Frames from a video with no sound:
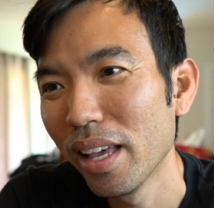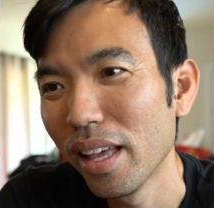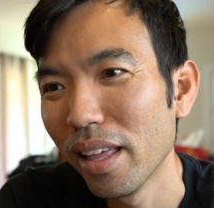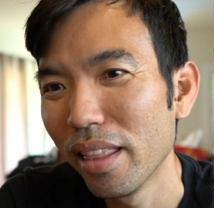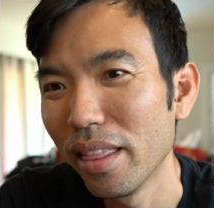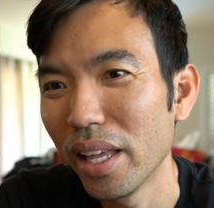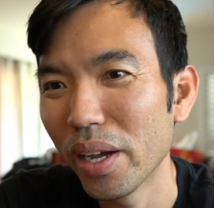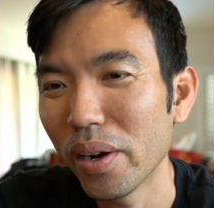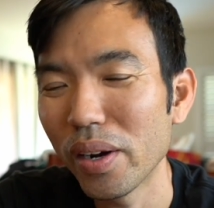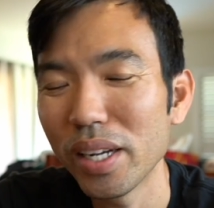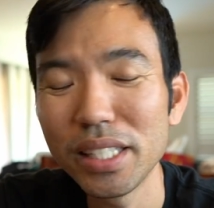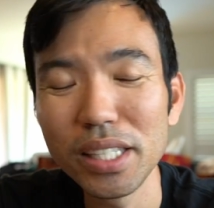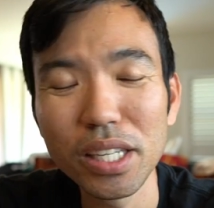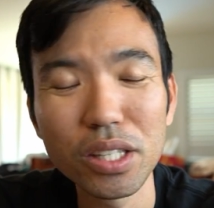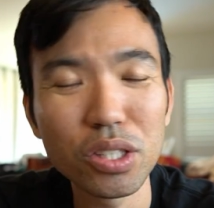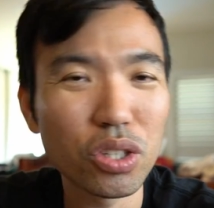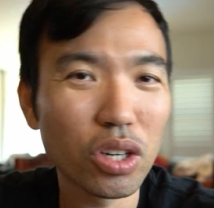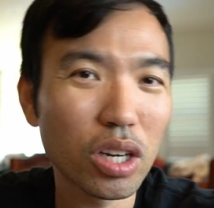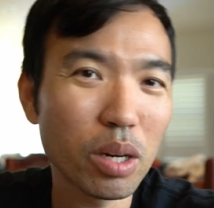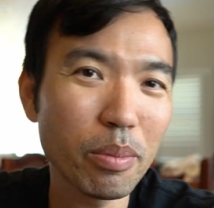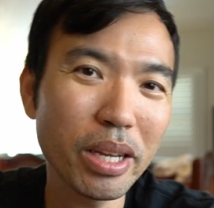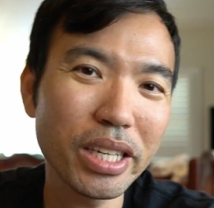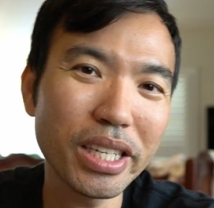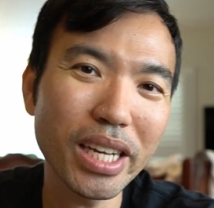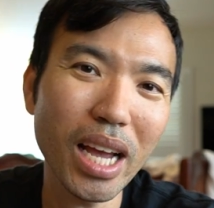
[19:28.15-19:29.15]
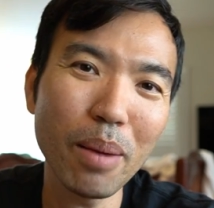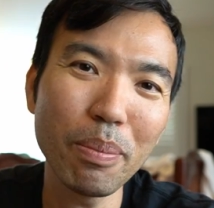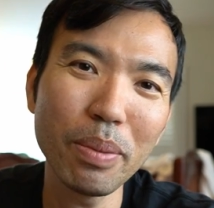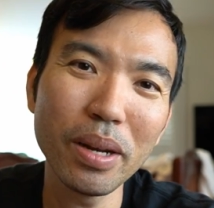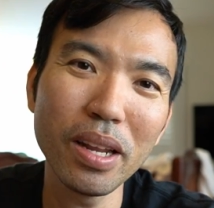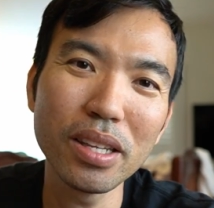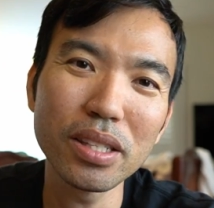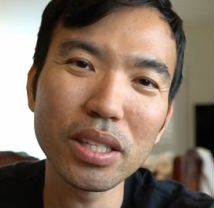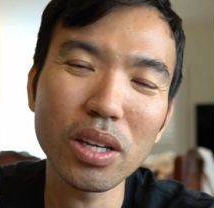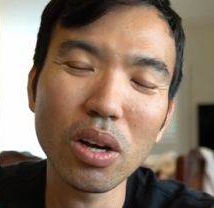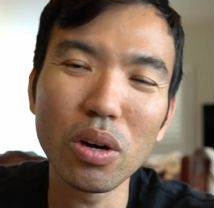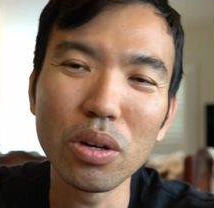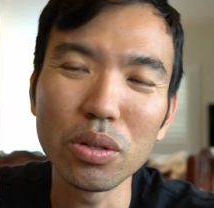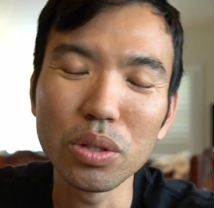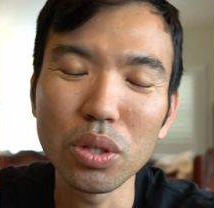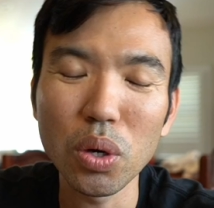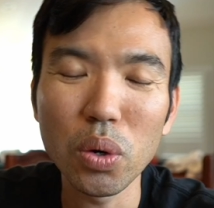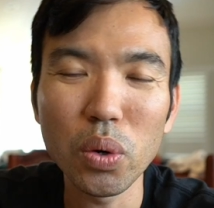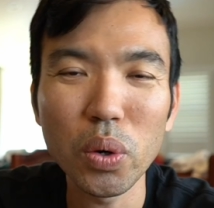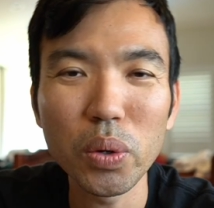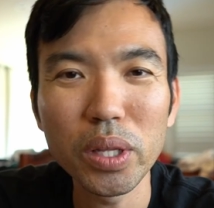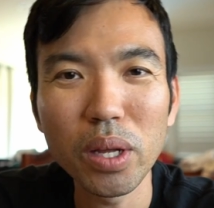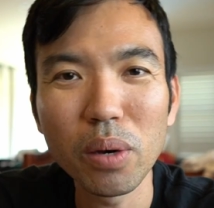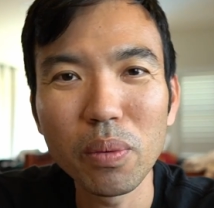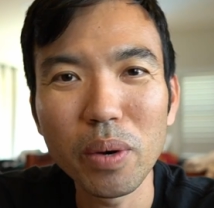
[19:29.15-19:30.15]
There is a term in Japanese called
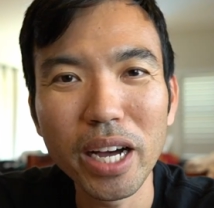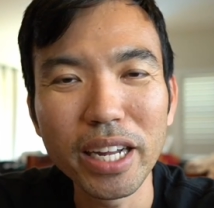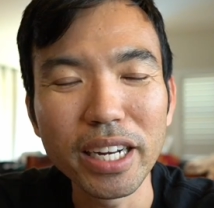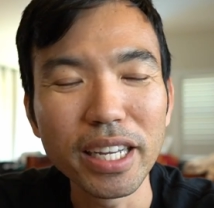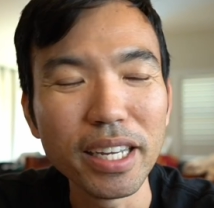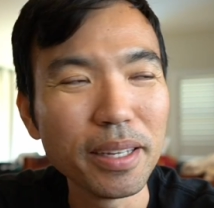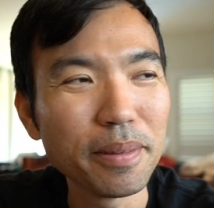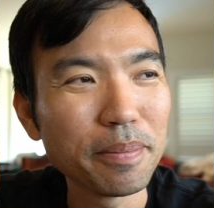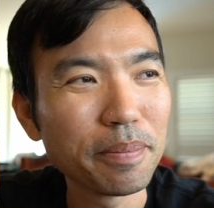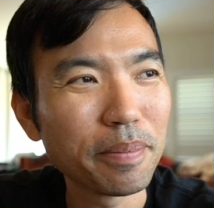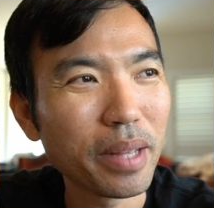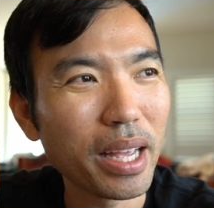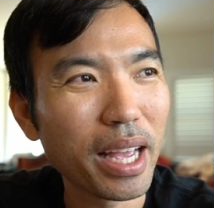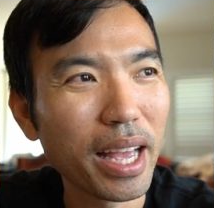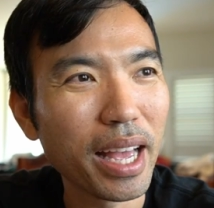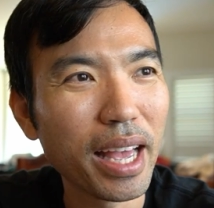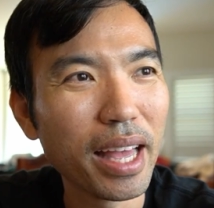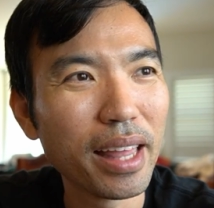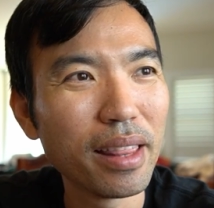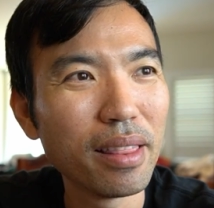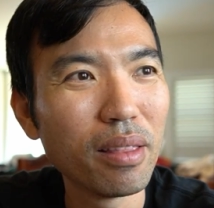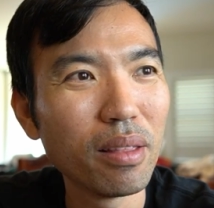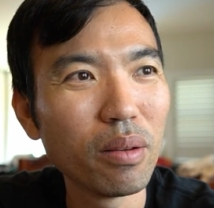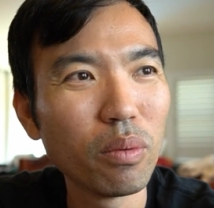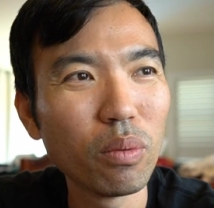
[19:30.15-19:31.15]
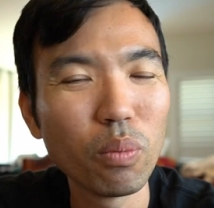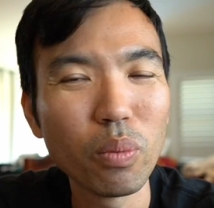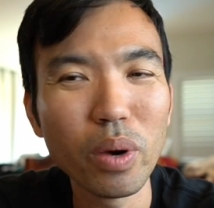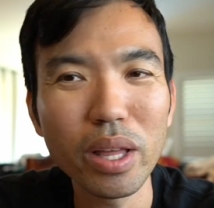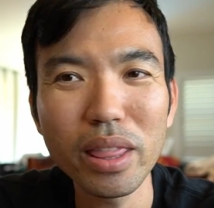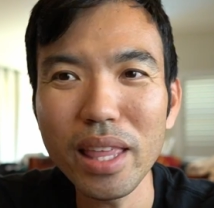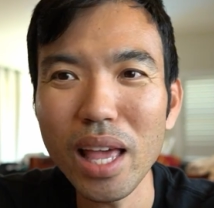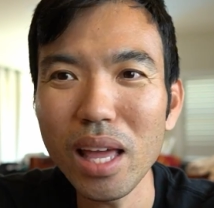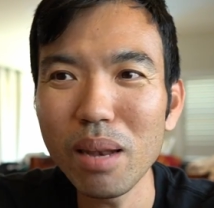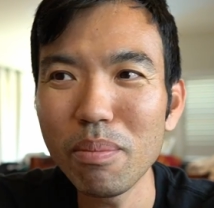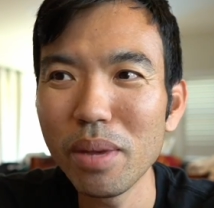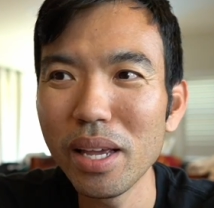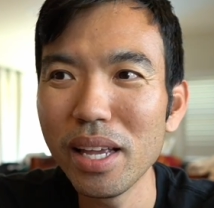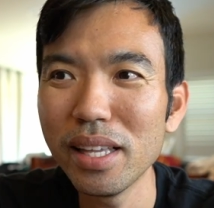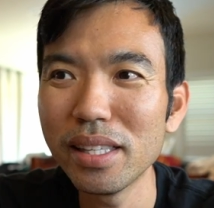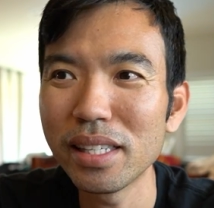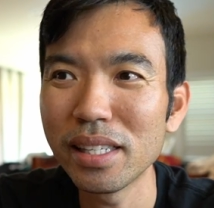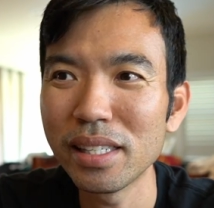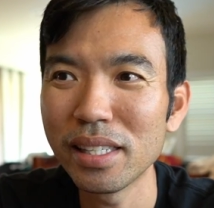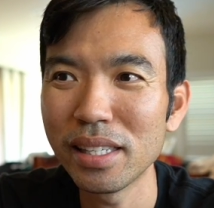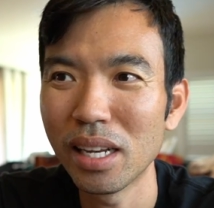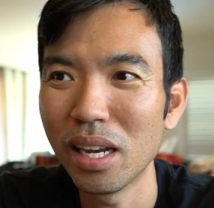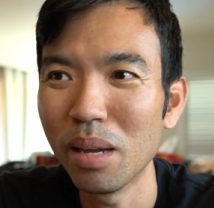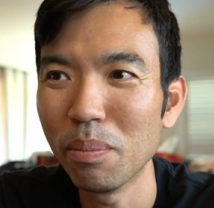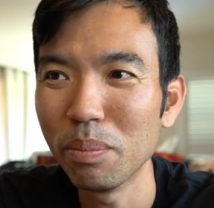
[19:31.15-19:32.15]
kodawari, and what that means
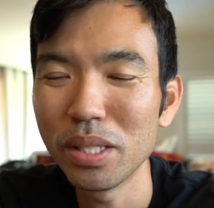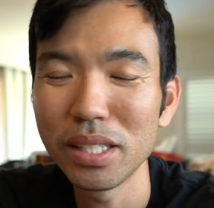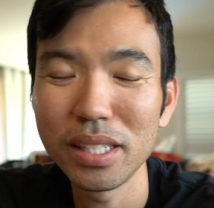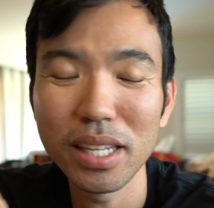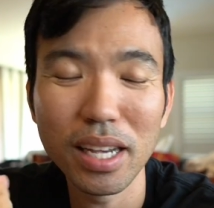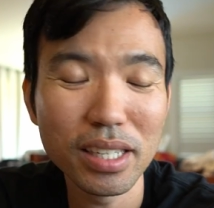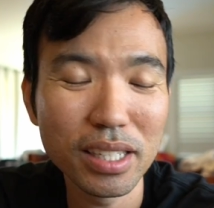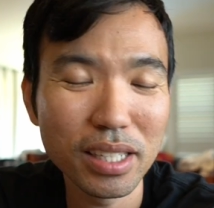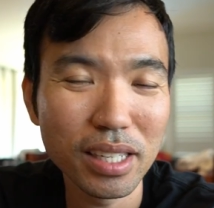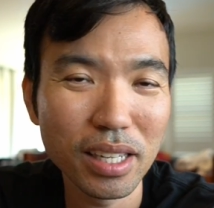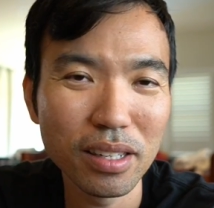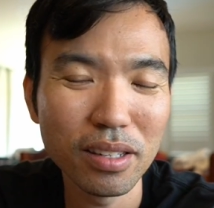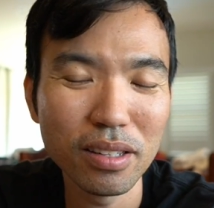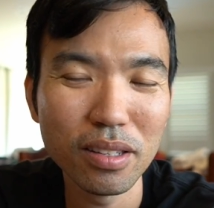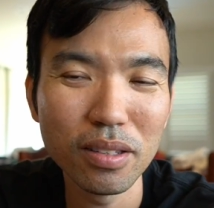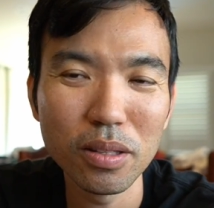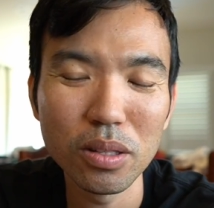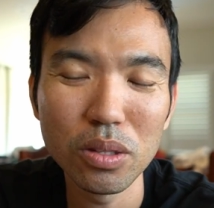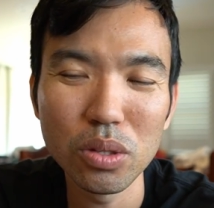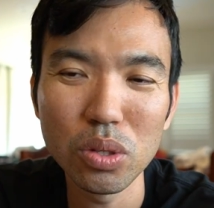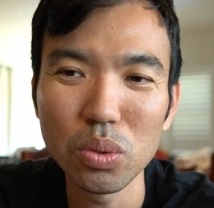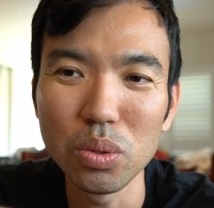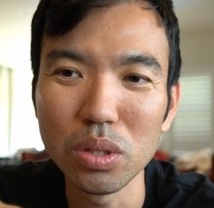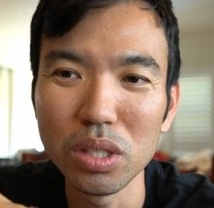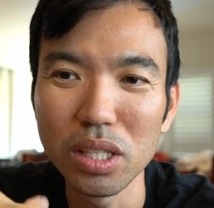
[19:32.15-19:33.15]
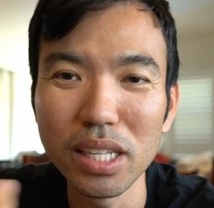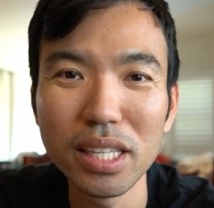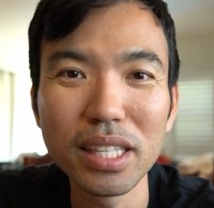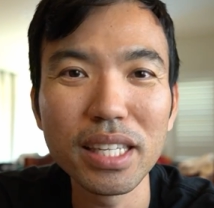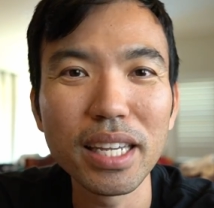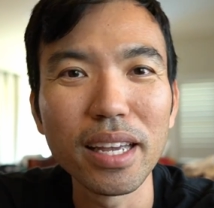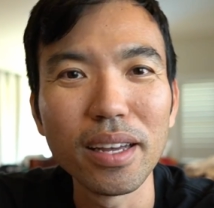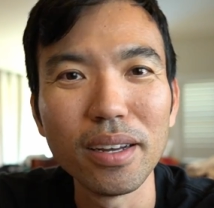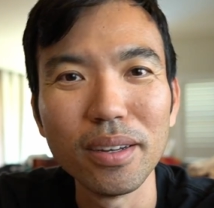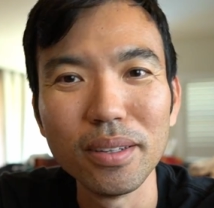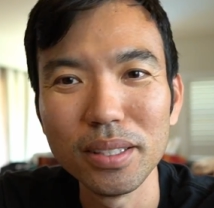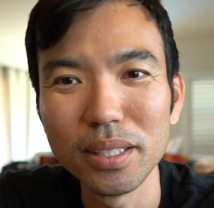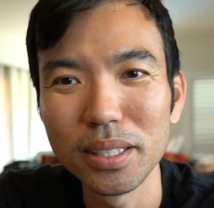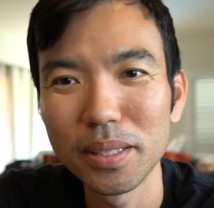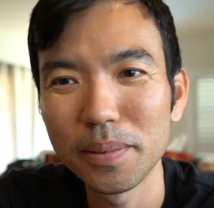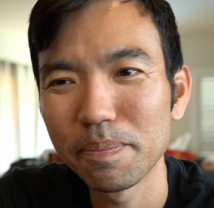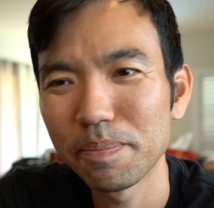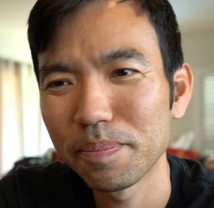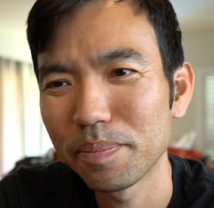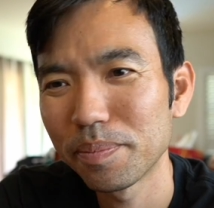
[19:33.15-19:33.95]
is an obsession to details.